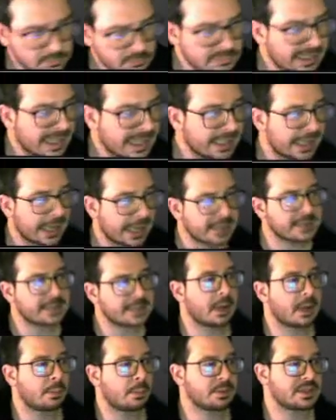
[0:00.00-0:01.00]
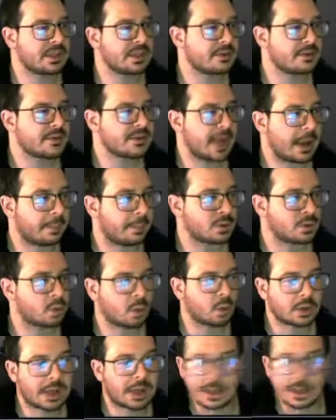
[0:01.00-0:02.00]
In case he doubles into Zap and
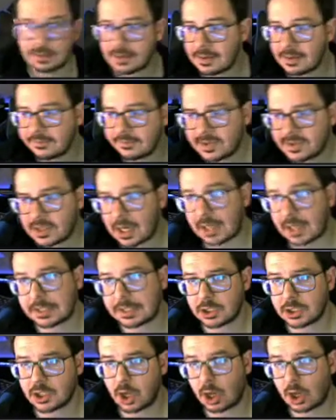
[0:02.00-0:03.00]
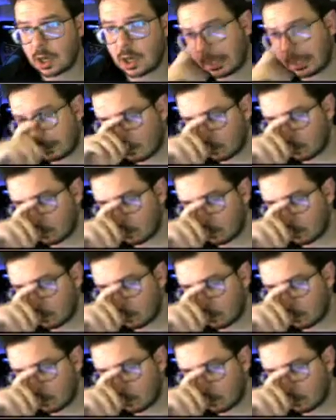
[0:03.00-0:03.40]
Torracat lives, I can taunt,